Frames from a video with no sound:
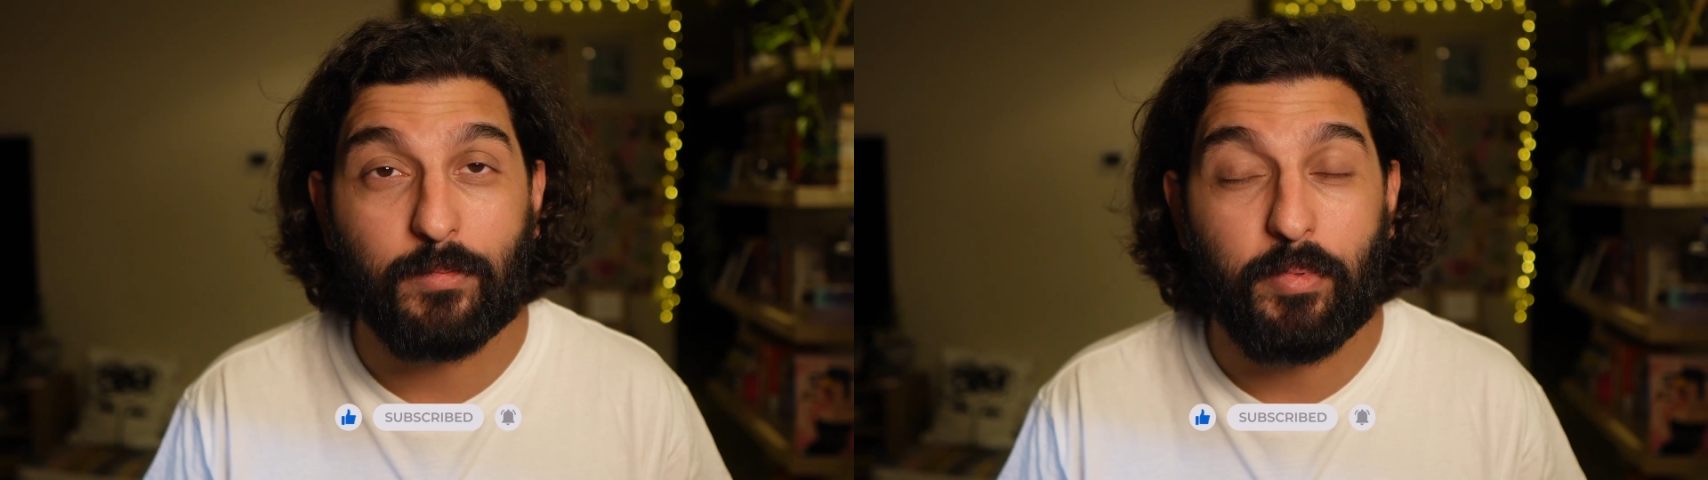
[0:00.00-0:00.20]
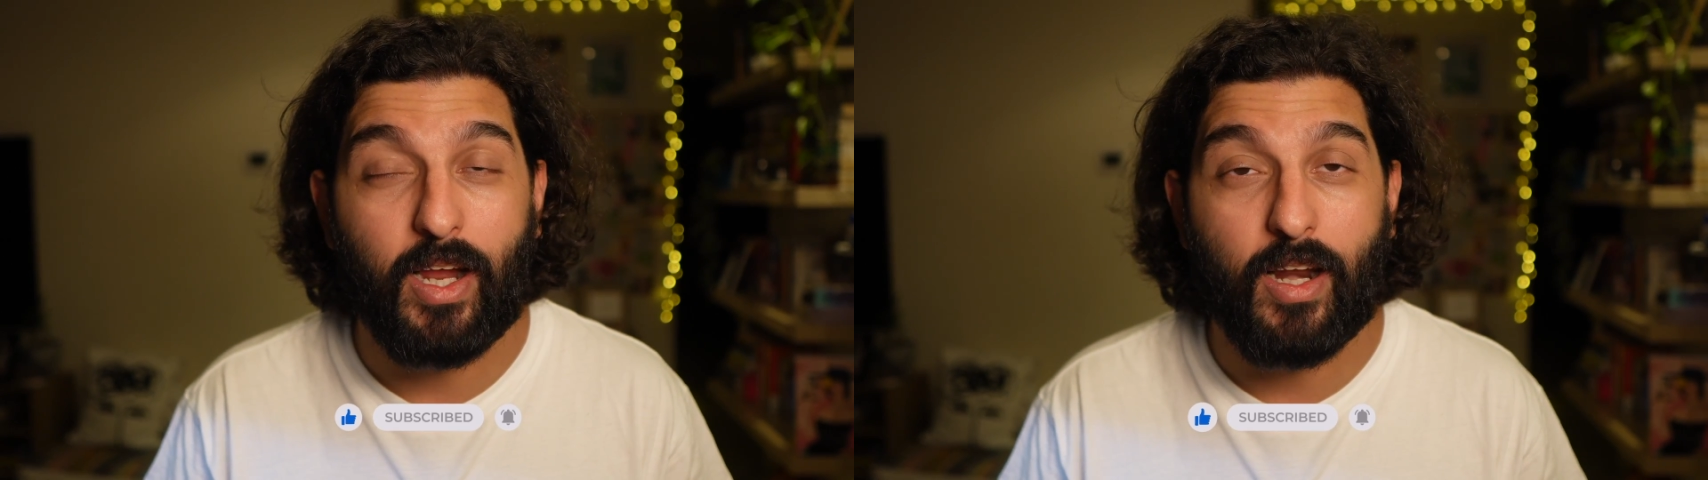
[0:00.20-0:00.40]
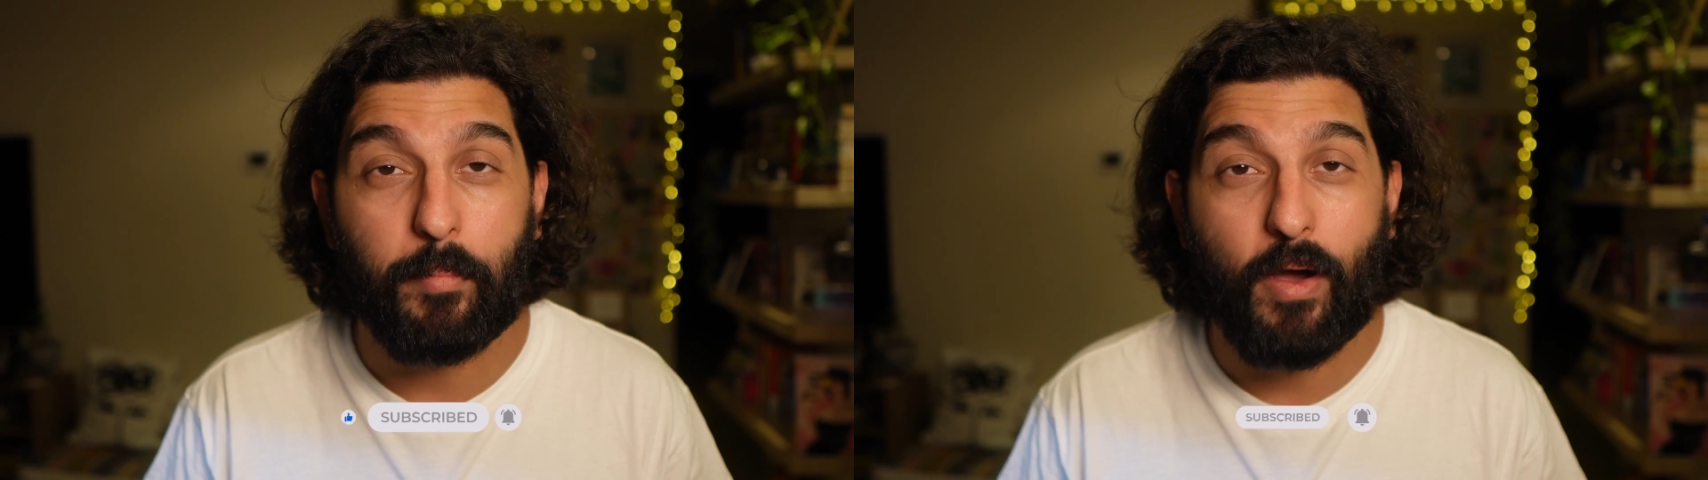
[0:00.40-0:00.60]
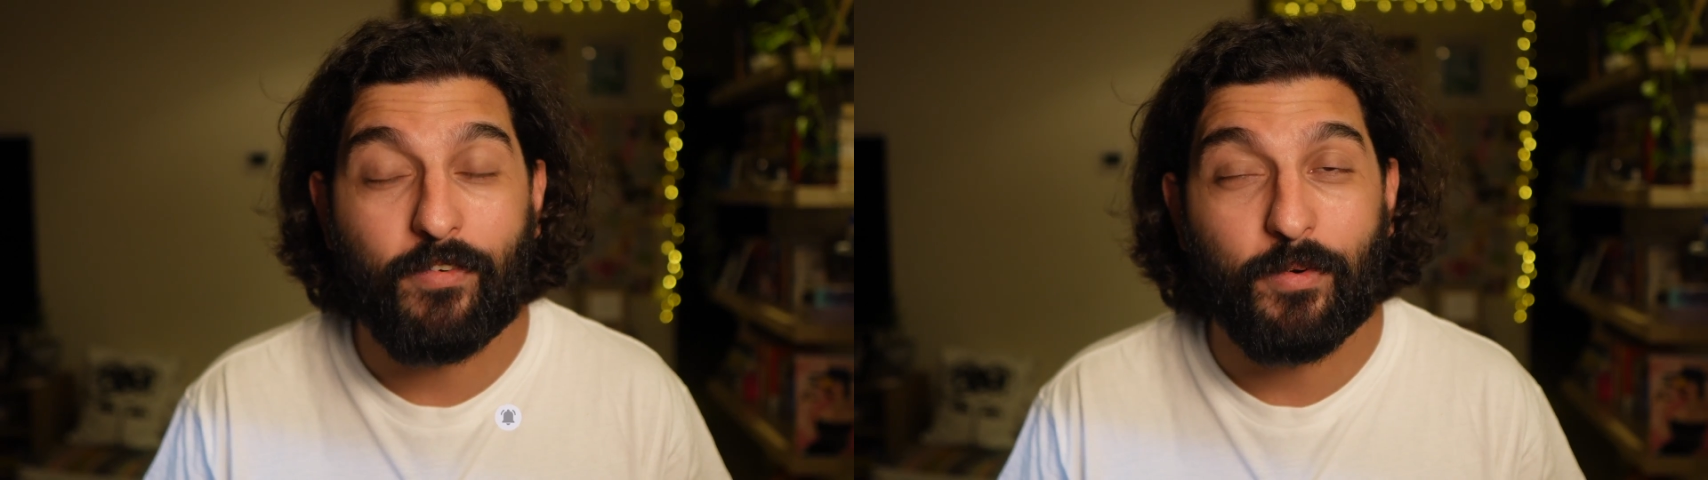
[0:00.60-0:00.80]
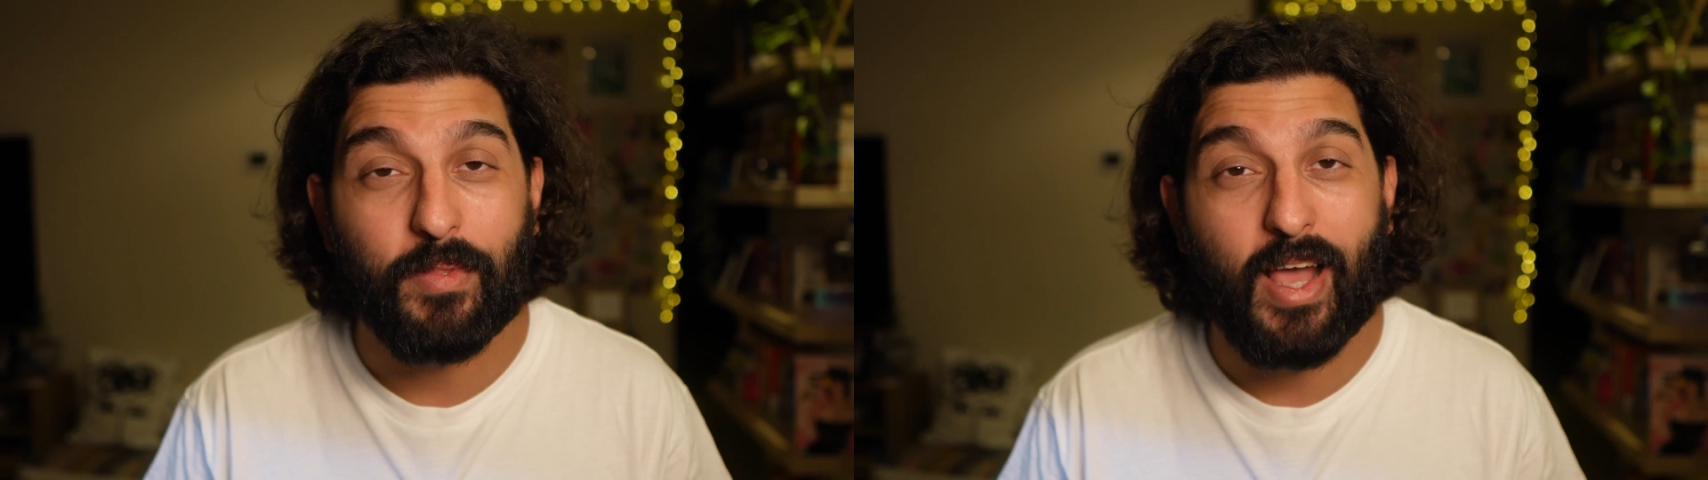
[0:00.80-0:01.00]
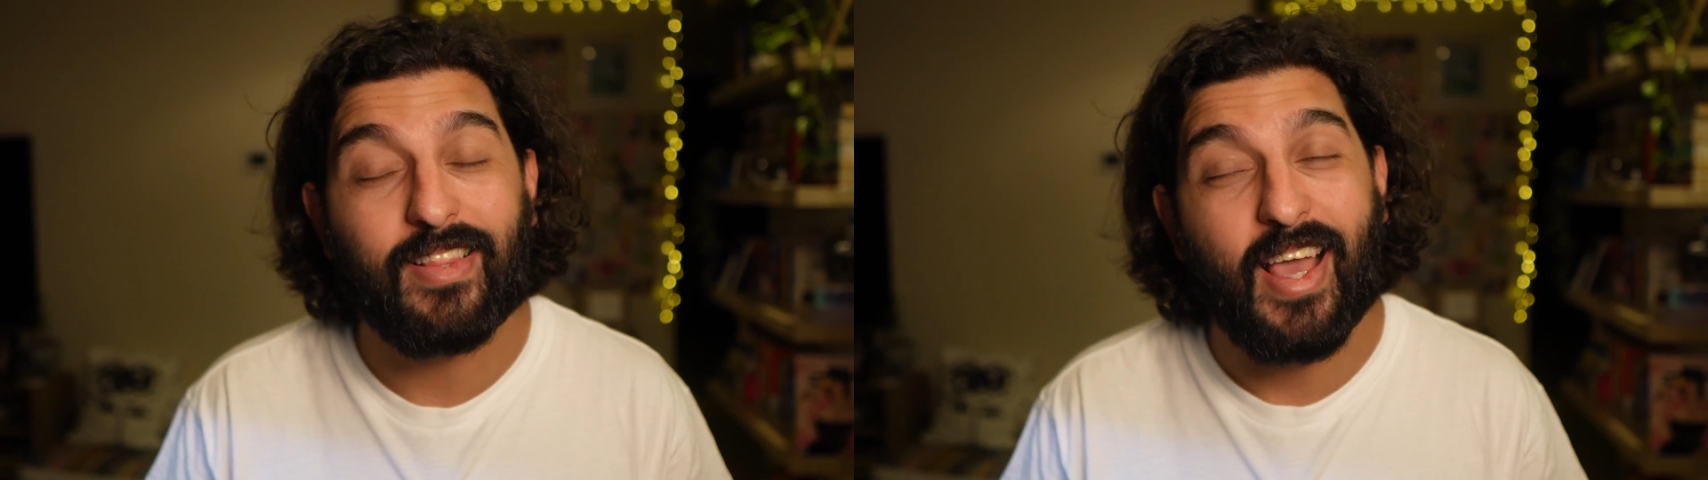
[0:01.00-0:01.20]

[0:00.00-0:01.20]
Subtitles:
But apart from that,